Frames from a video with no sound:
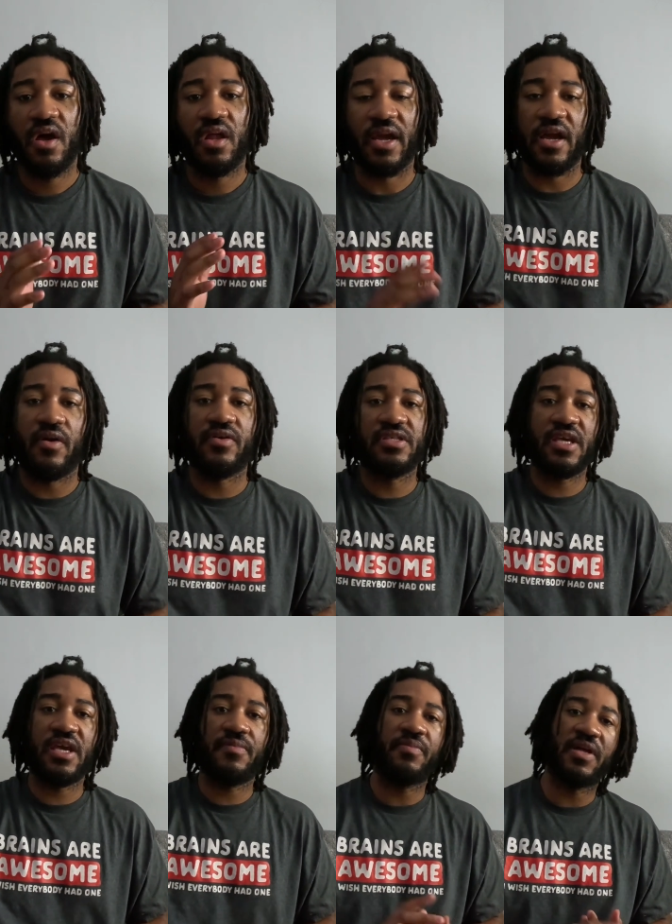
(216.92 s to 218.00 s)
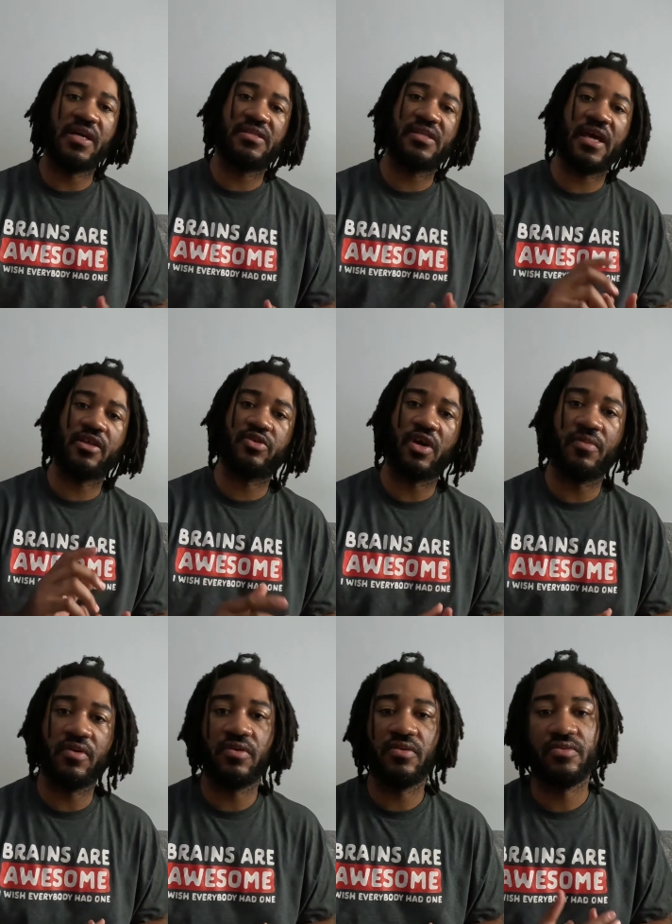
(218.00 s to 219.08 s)
Like I always say, be blessed, stay out of
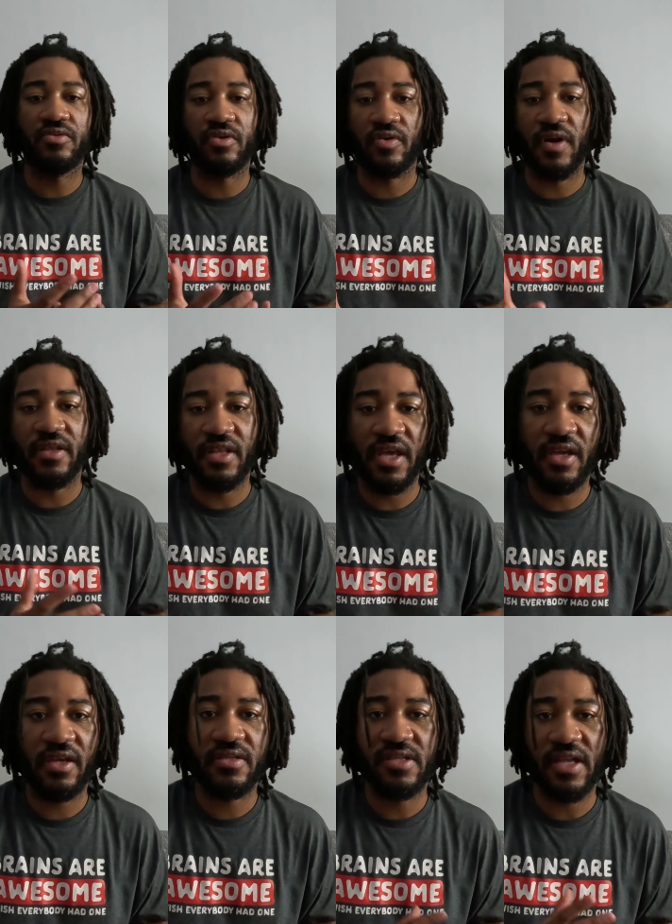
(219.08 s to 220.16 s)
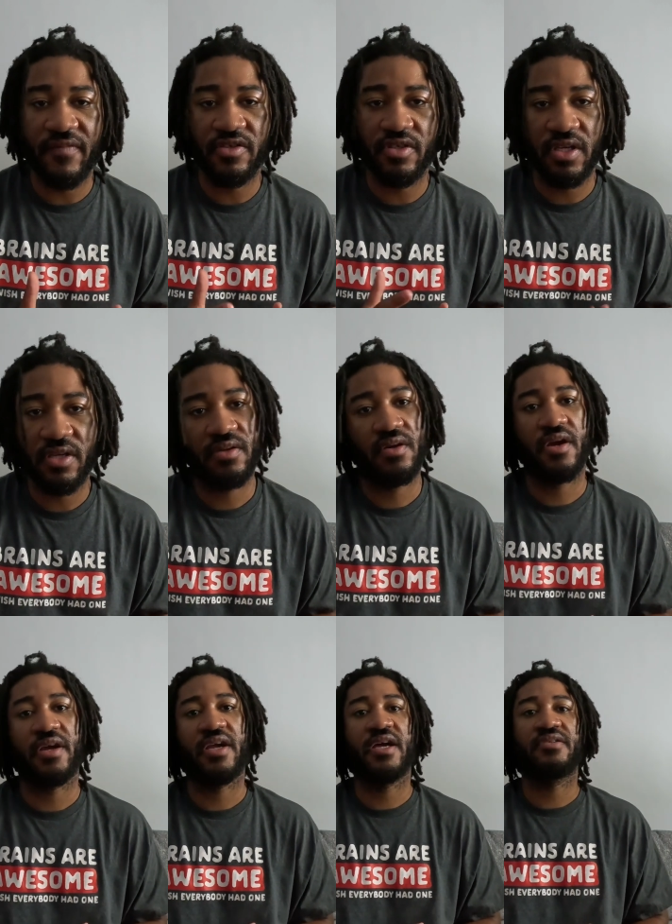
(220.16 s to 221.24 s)
trouble, do the right thing, stay vigilant. All
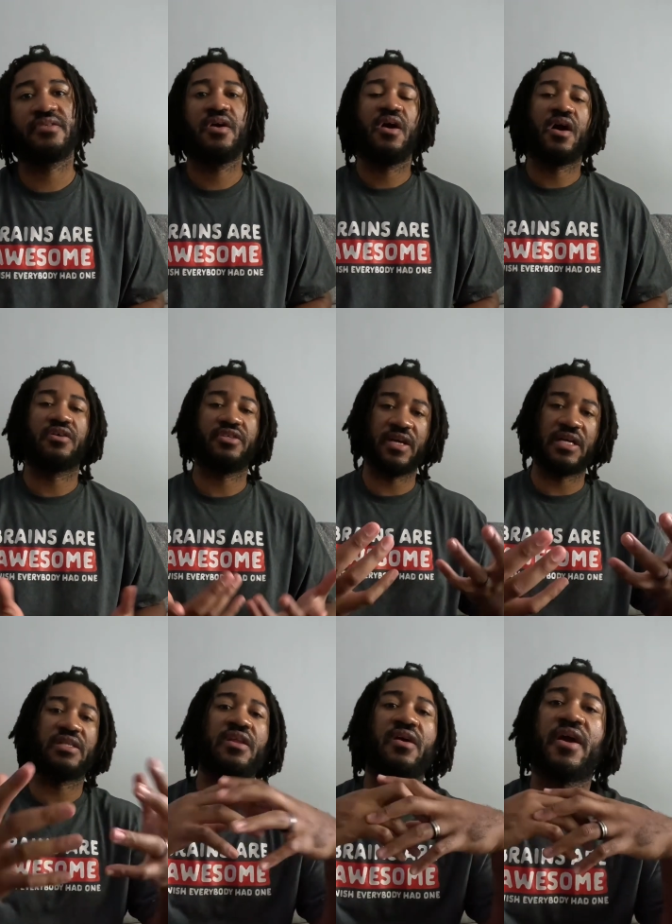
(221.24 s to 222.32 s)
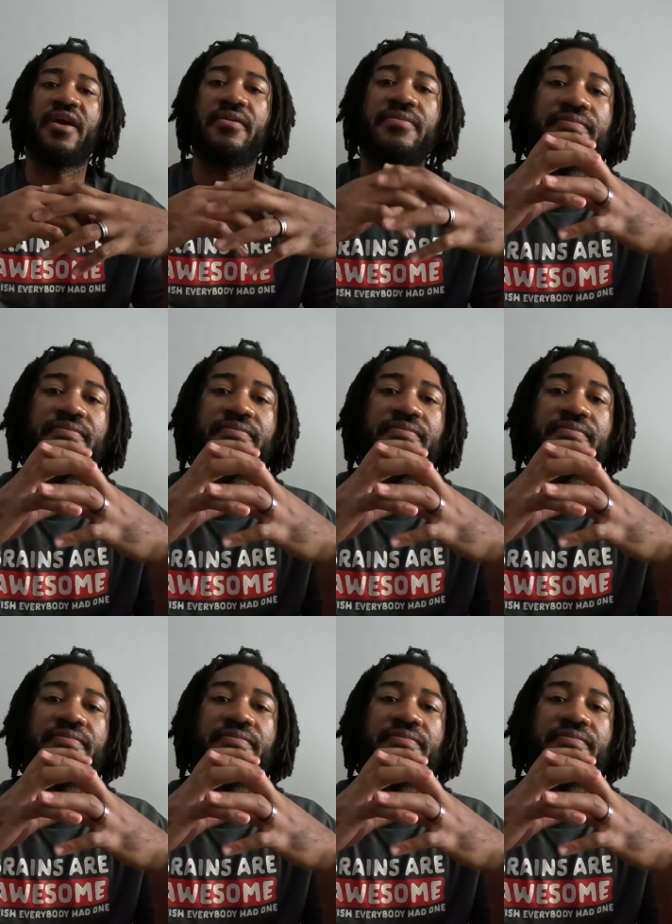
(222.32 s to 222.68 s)
right, guys? I'll see you guys later, all right?